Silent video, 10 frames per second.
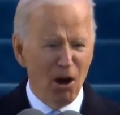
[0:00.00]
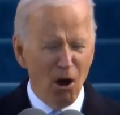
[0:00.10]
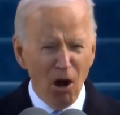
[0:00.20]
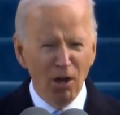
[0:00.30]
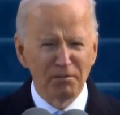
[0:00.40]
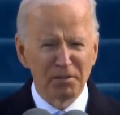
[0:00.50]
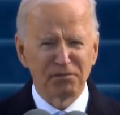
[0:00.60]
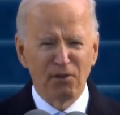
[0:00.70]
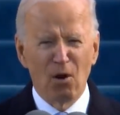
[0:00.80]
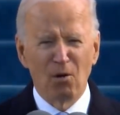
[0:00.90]
all of us
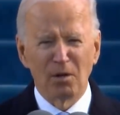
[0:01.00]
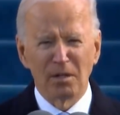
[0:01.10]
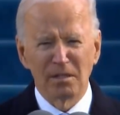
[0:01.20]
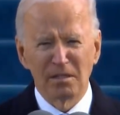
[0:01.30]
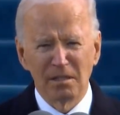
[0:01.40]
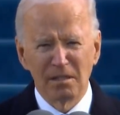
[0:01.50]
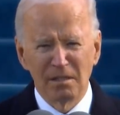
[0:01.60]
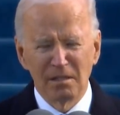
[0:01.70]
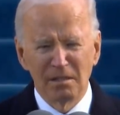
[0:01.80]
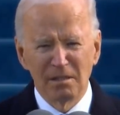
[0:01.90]
forward.
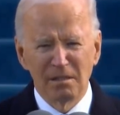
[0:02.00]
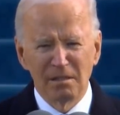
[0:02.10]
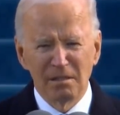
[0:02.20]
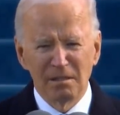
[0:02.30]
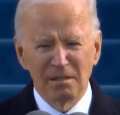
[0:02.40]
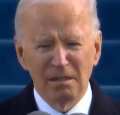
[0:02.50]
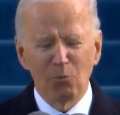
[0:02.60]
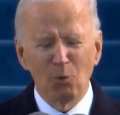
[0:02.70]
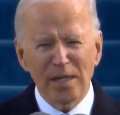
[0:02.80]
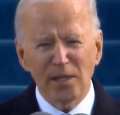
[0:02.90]

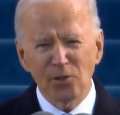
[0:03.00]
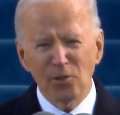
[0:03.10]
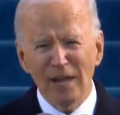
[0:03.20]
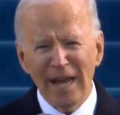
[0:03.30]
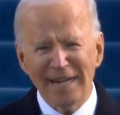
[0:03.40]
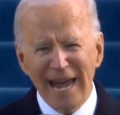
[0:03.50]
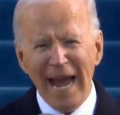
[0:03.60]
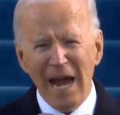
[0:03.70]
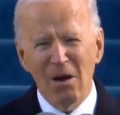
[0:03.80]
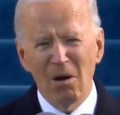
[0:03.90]
And we can do that
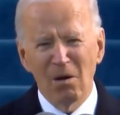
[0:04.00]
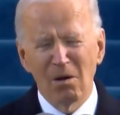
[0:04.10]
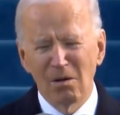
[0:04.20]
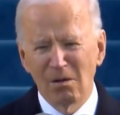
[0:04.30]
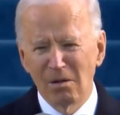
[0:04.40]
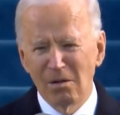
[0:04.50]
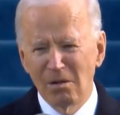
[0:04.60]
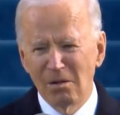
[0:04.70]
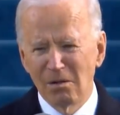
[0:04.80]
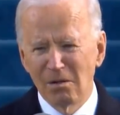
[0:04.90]
now.
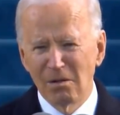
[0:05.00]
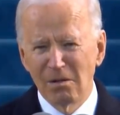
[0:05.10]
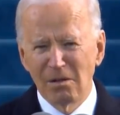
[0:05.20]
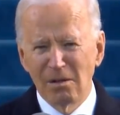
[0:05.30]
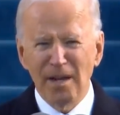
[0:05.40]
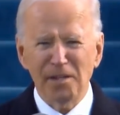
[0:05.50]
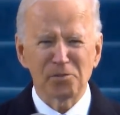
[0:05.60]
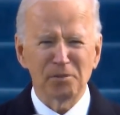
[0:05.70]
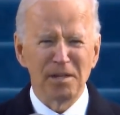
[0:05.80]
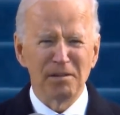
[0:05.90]

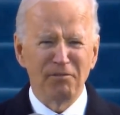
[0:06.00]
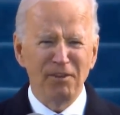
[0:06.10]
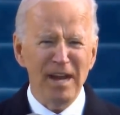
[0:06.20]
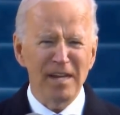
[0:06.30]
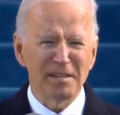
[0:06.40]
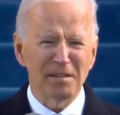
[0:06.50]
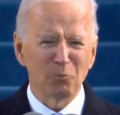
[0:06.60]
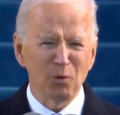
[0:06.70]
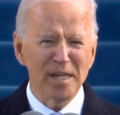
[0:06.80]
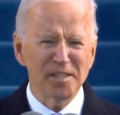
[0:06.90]
History, faith,
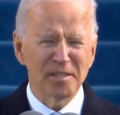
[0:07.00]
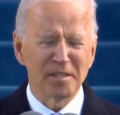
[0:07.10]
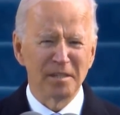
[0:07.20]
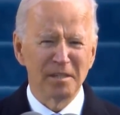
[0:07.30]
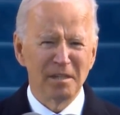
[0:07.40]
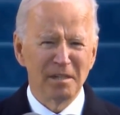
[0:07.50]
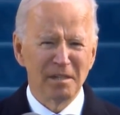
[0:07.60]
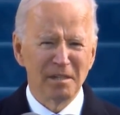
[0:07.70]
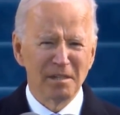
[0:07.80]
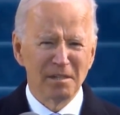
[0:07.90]
and reason
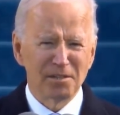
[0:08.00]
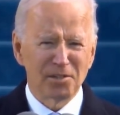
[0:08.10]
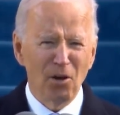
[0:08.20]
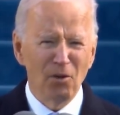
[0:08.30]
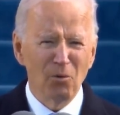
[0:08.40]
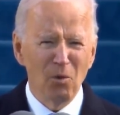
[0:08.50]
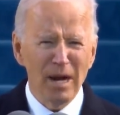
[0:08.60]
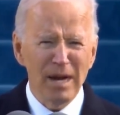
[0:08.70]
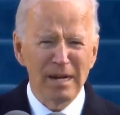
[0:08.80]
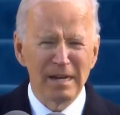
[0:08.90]
show the
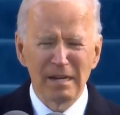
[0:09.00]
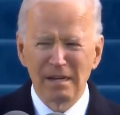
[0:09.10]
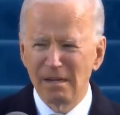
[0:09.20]
way